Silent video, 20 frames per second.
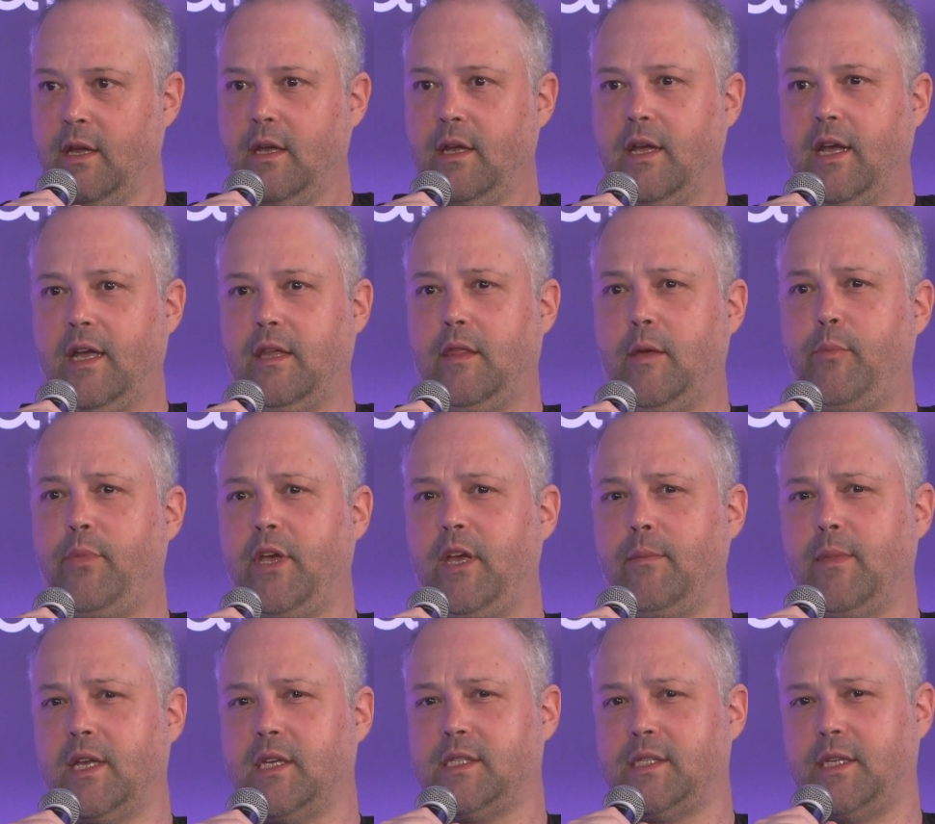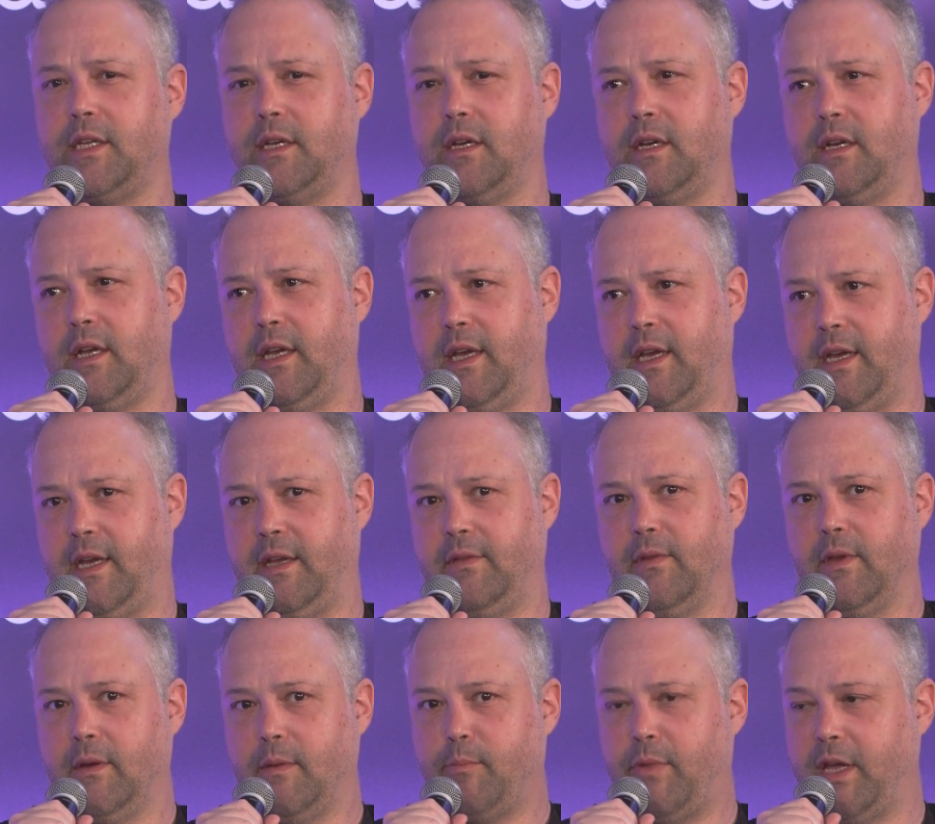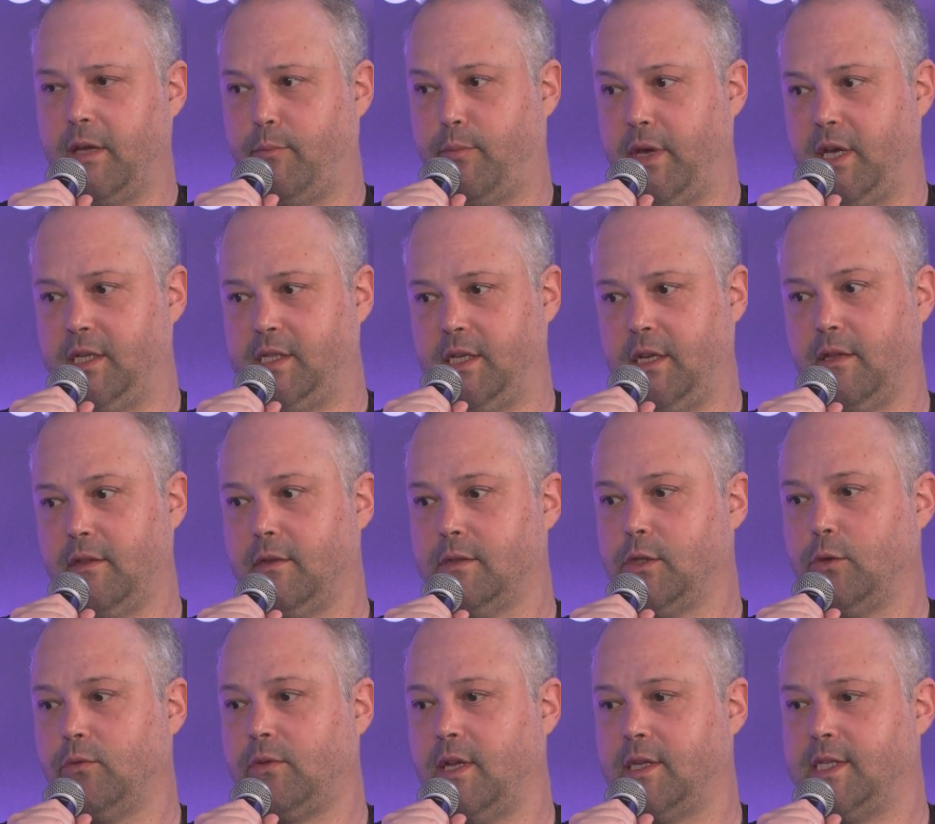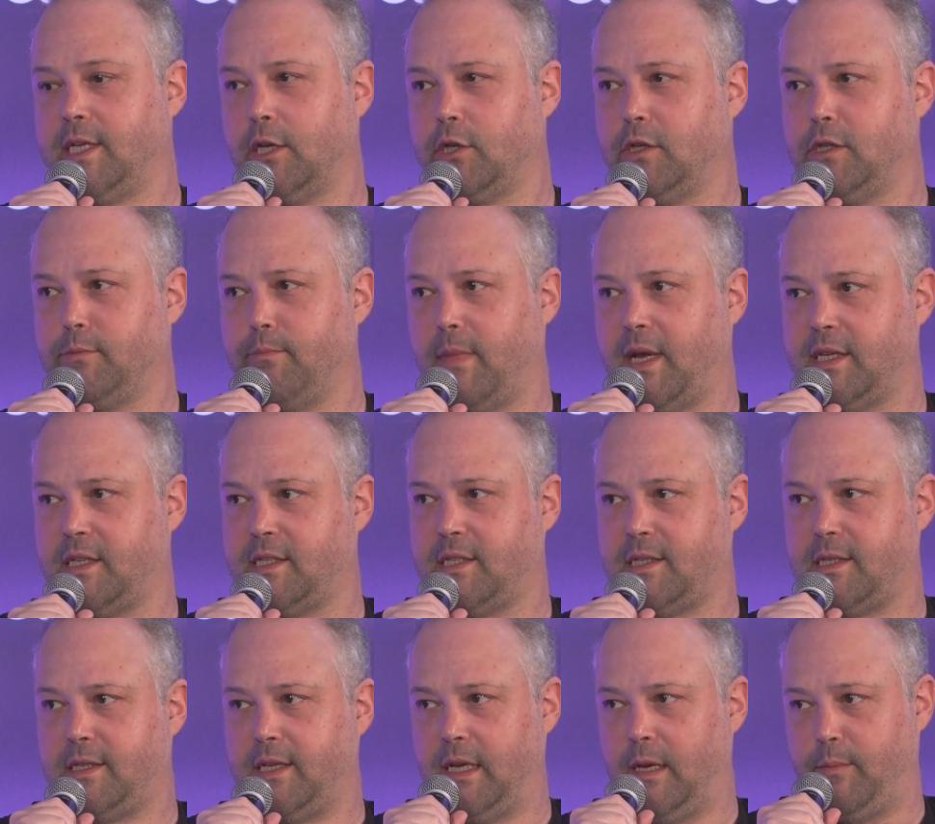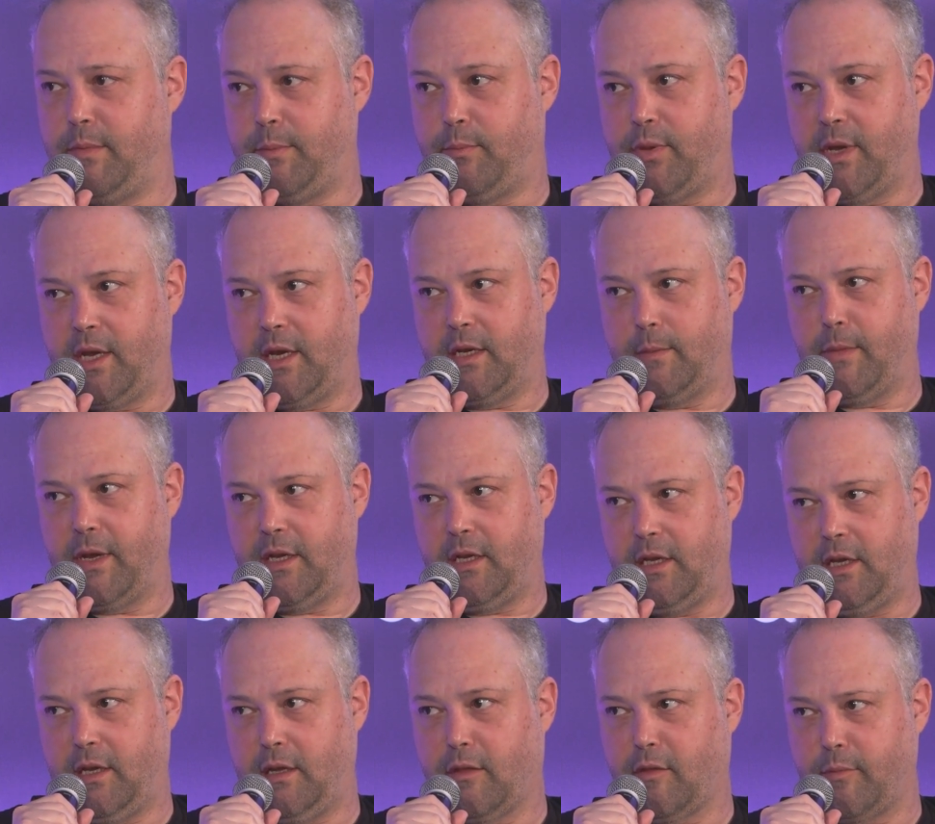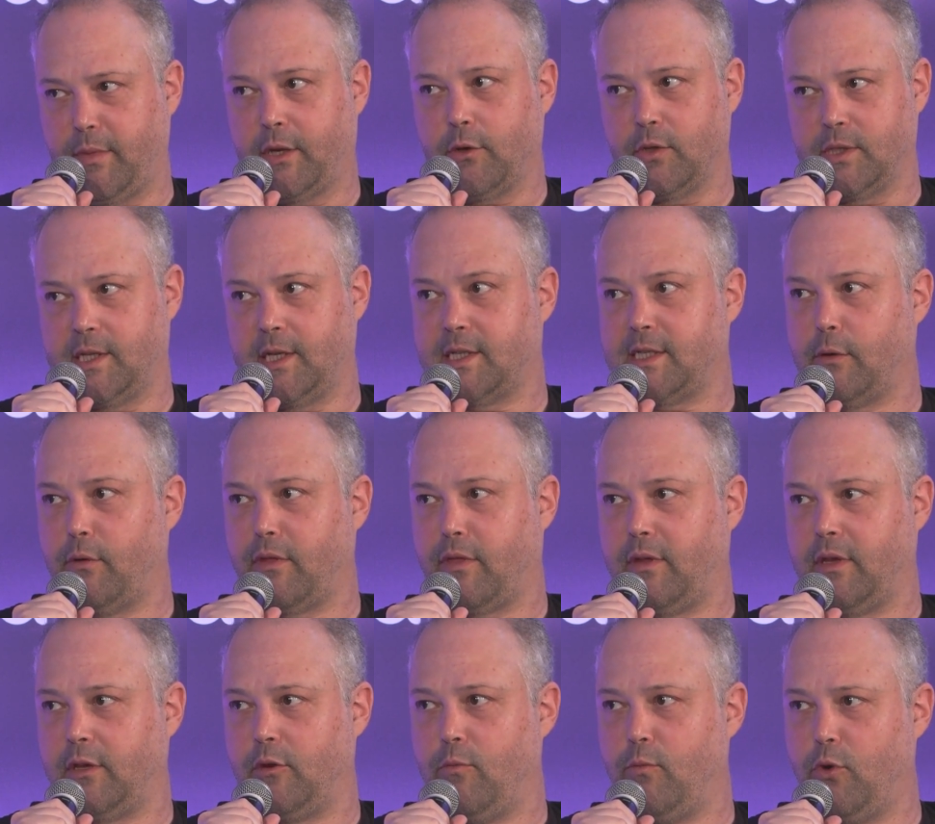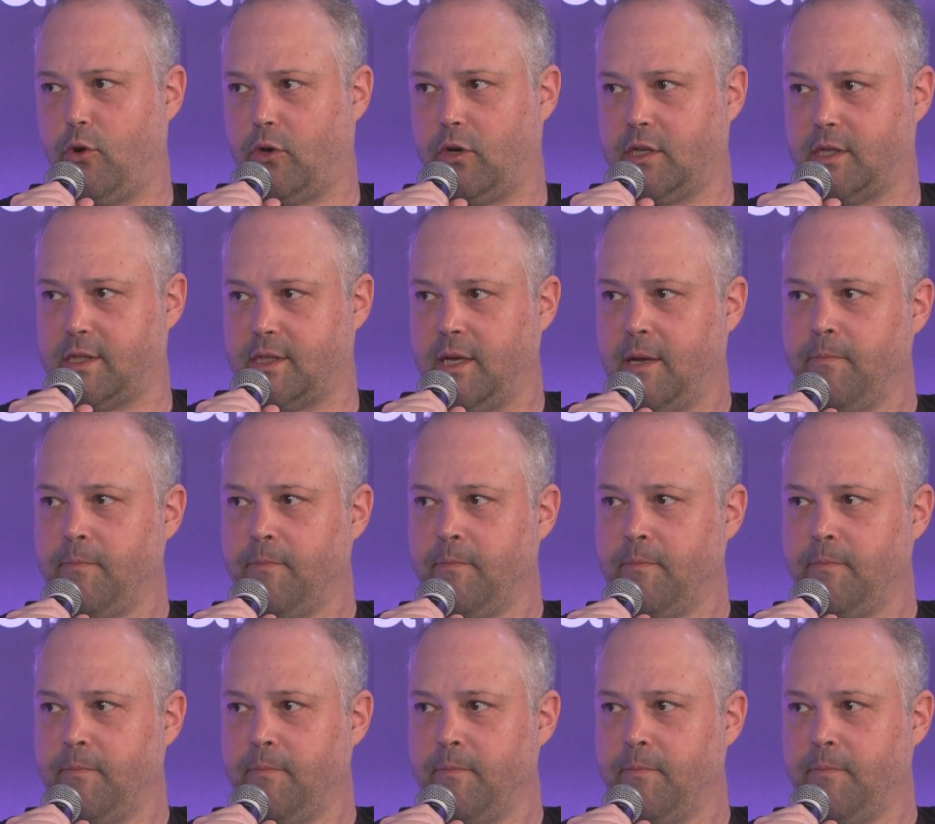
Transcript: And the paymaster pays ETH. So transactions must still be paid by ETH because that's how Ethereum works.